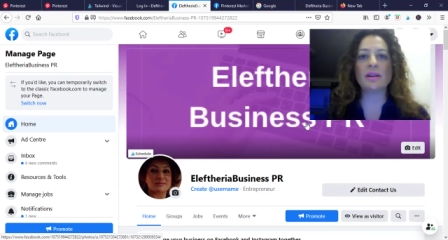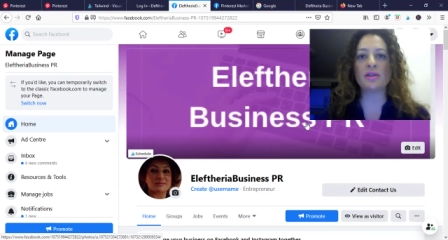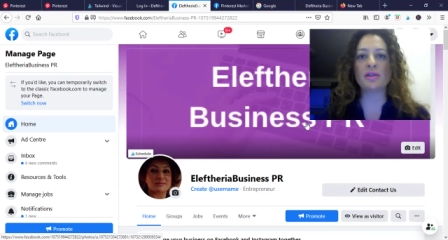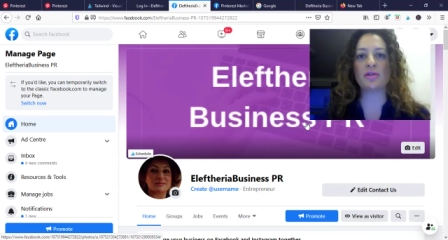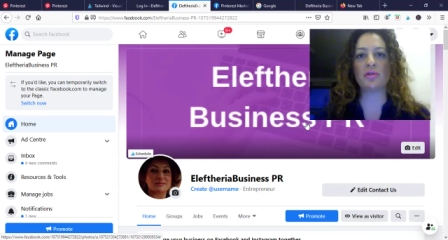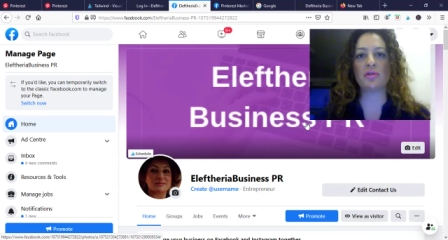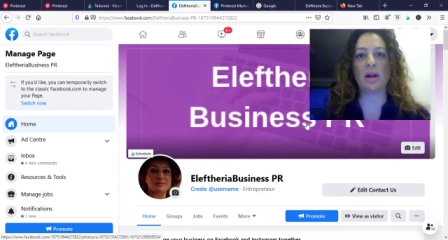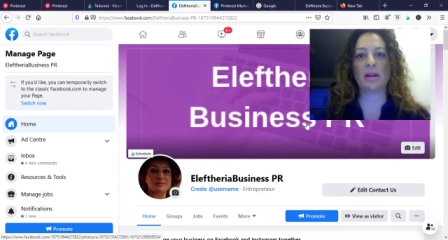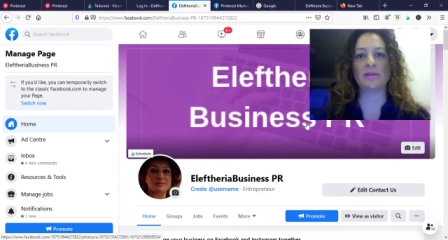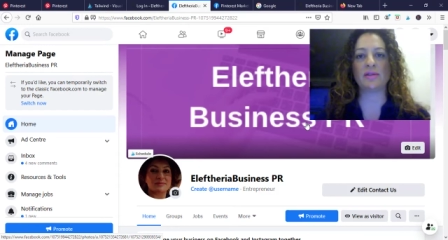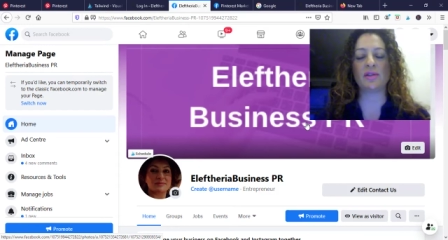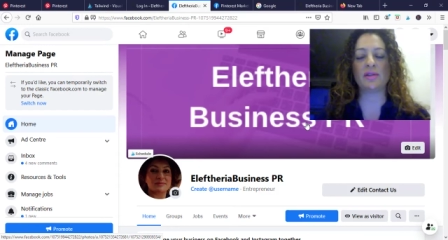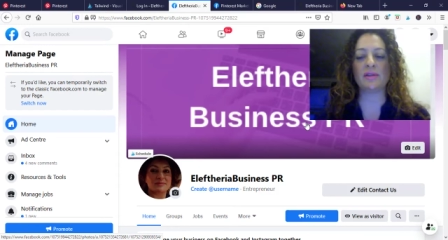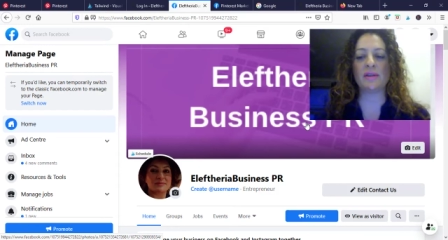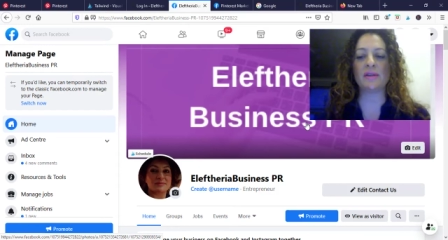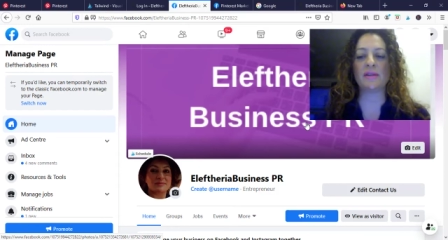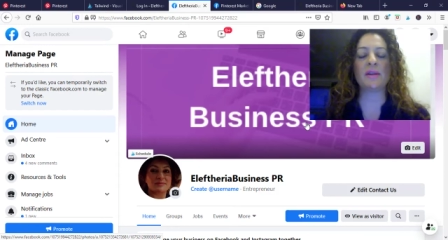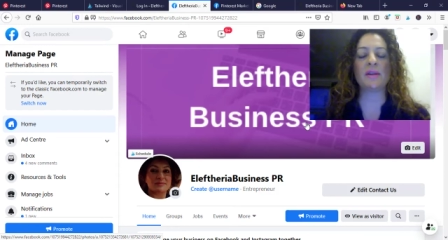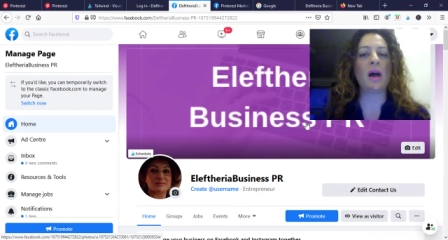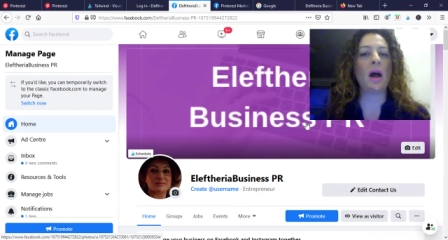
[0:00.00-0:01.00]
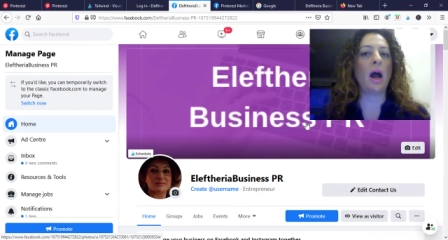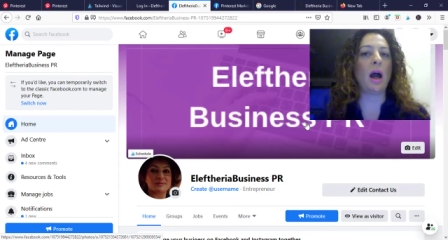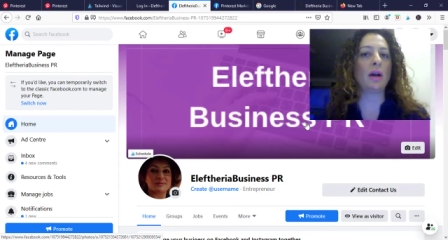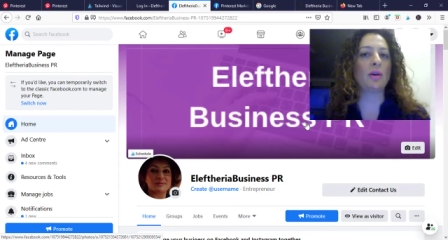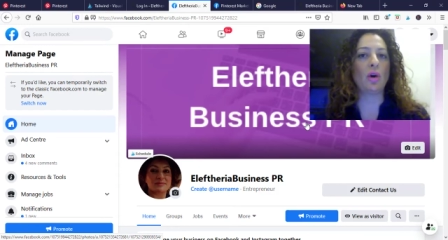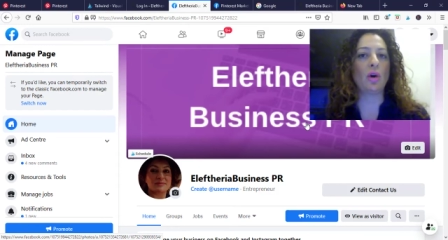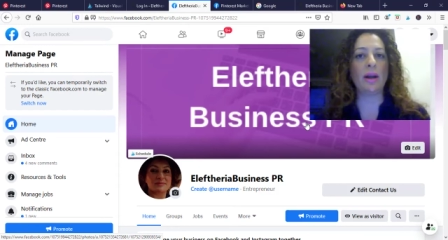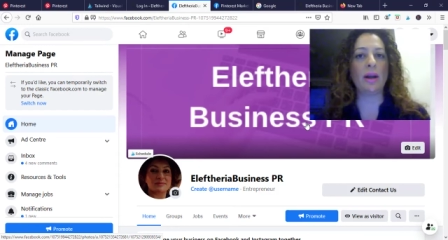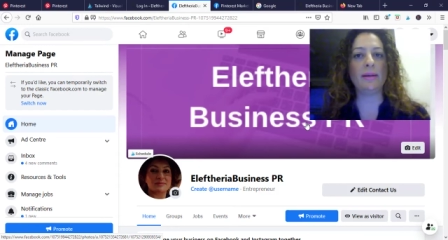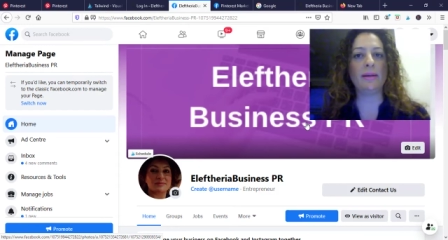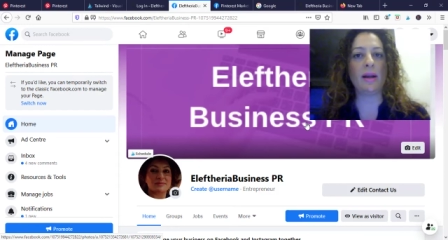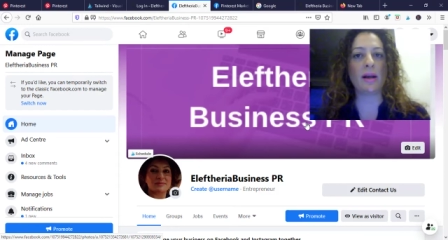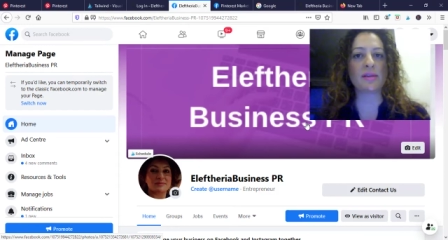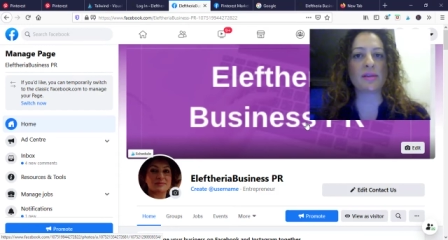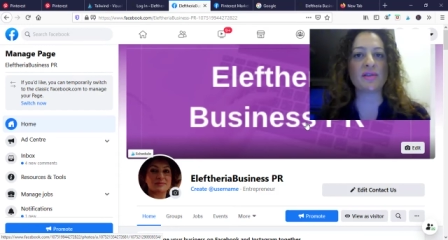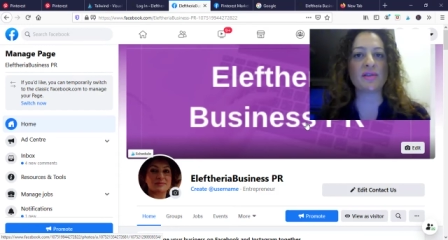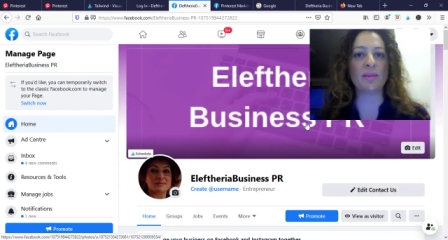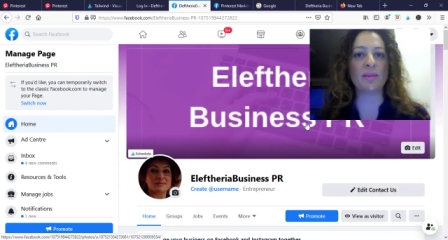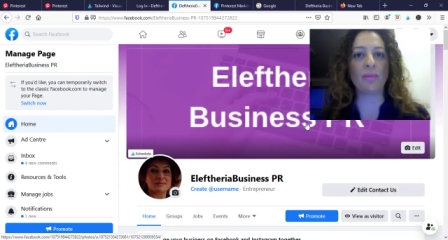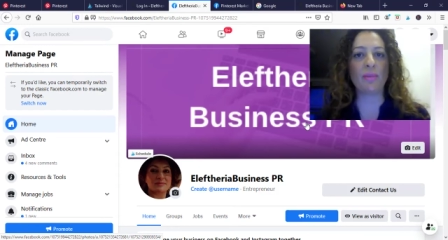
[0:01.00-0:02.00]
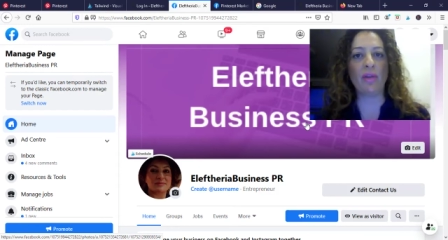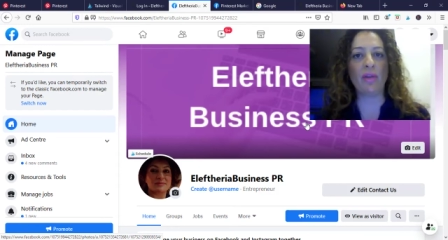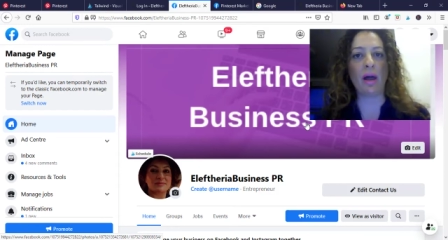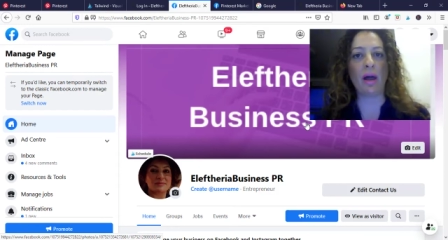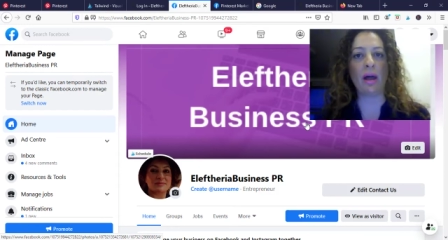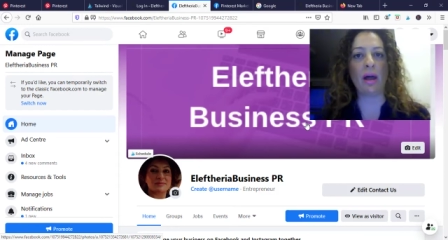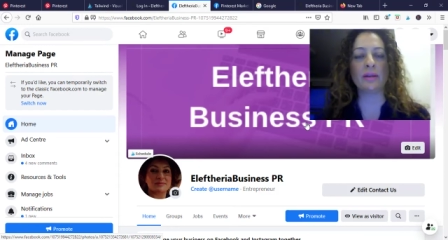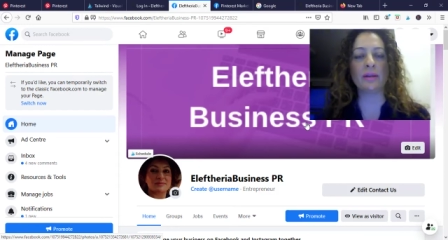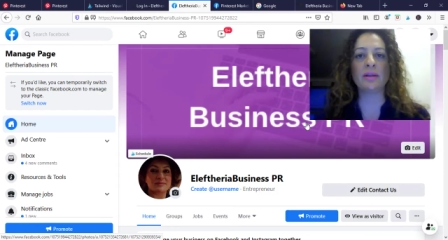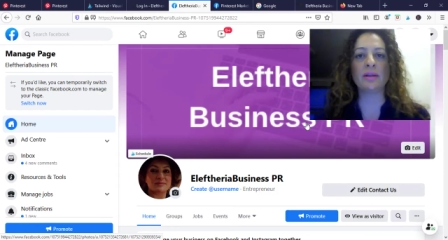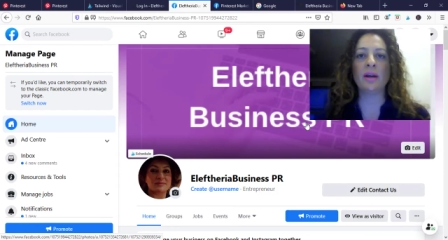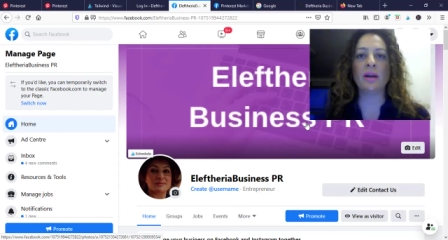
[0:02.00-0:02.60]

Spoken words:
strategies. I'll go and ask them that.